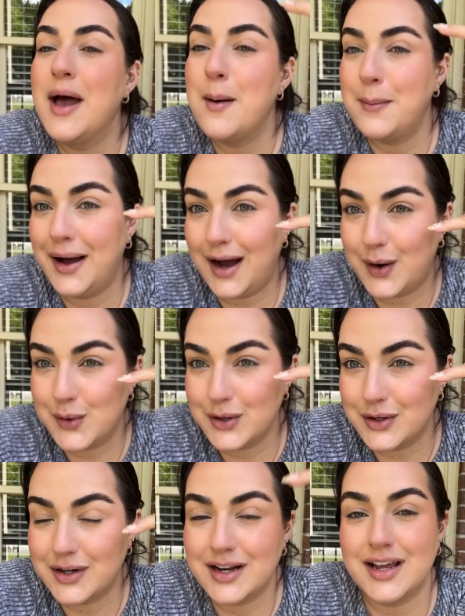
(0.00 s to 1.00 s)

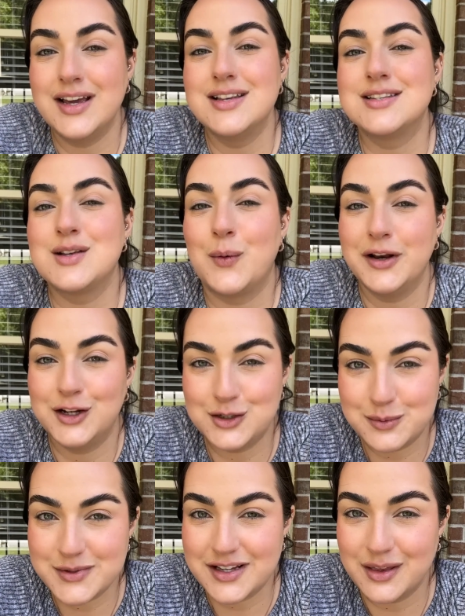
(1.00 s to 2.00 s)
powdered is
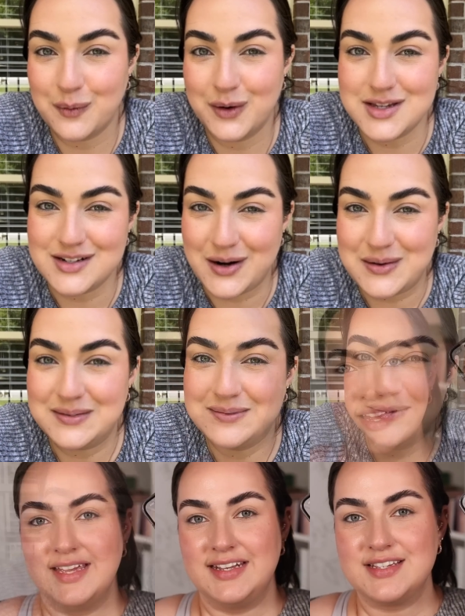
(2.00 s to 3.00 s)
100% the way to go.
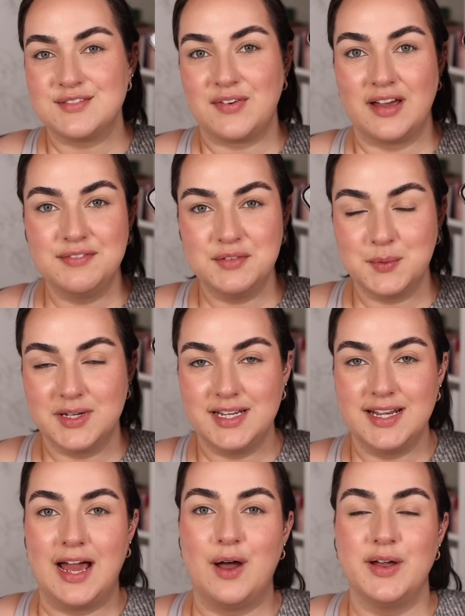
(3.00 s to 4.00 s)
It is
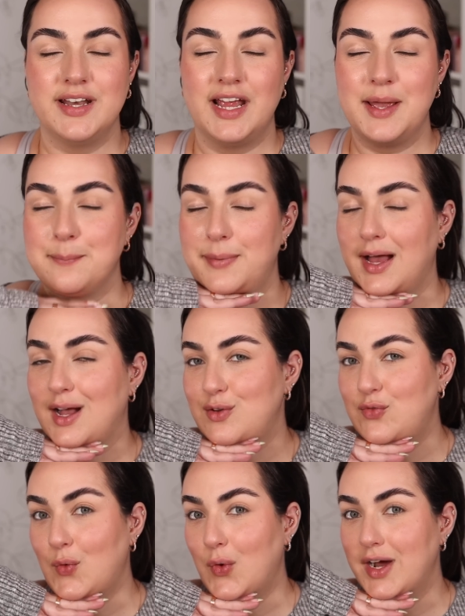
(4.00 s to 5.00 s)
5.20 now and I am back
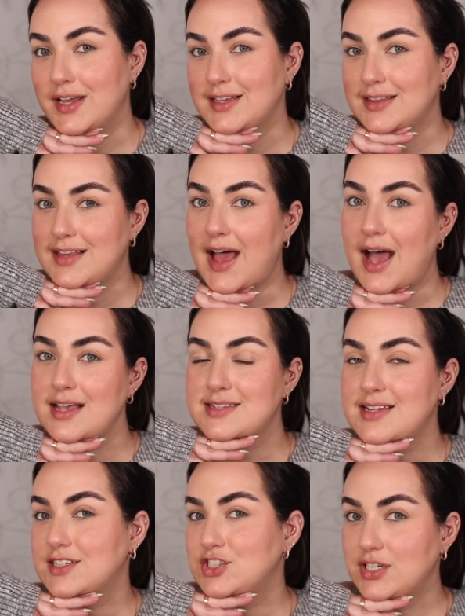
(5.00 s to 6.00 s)
for the
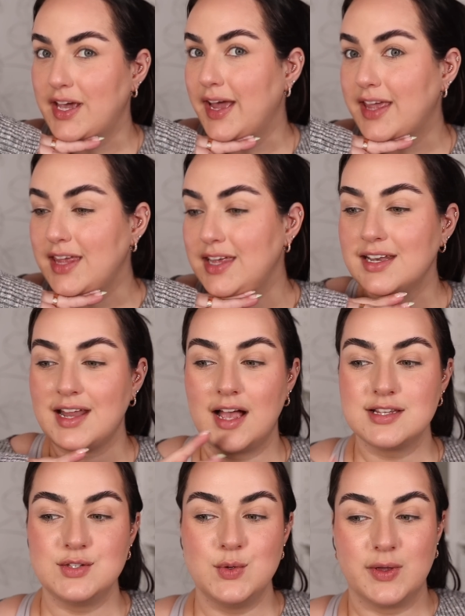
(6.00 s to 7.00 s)
last check-in.
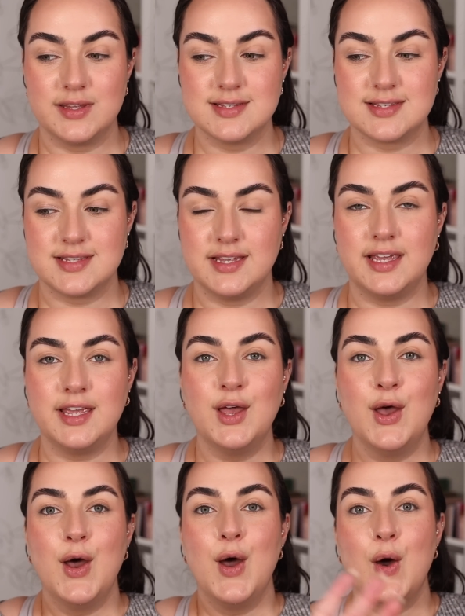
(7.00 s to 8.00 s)
As you can see,
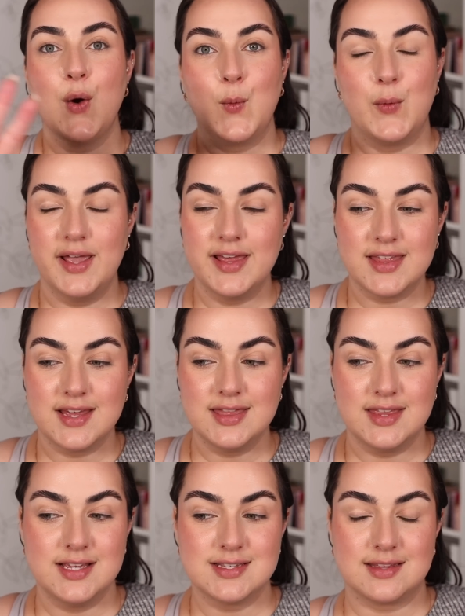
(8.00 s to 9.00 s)
with
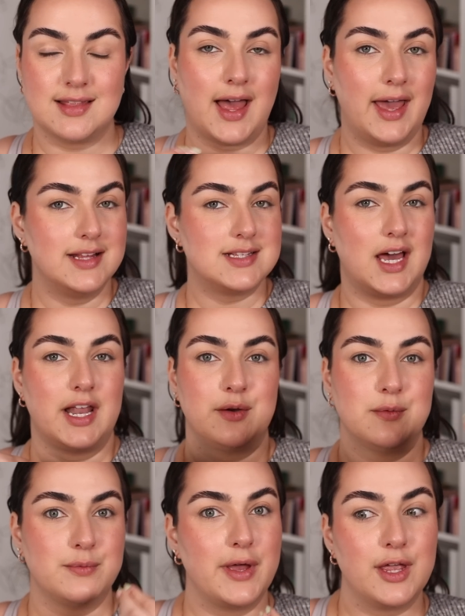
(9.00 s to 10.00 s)
these lights at a
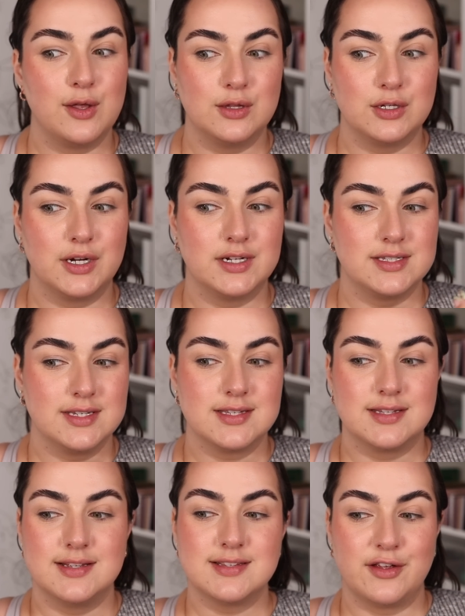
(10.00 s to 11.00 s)
regular
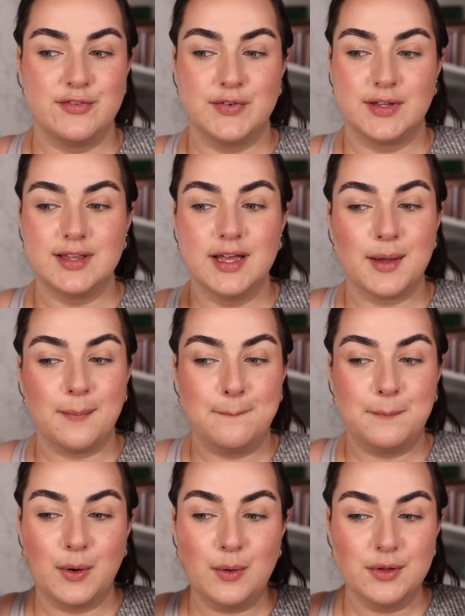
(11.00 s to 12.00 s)
distance I feel
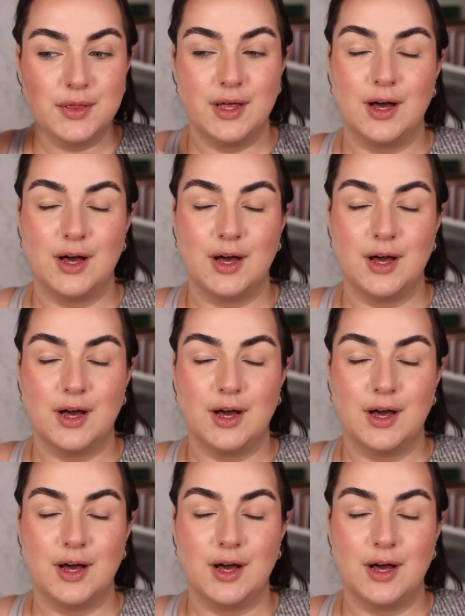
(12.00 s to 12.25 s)
like both